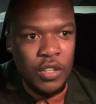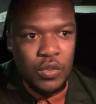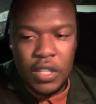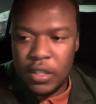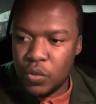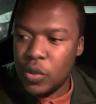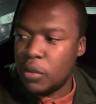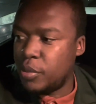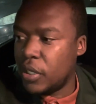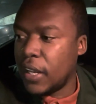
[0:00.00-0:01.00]
it will
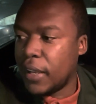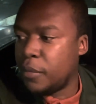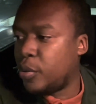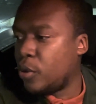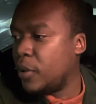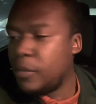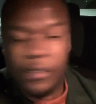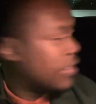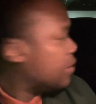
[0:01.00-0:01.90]
be like problem after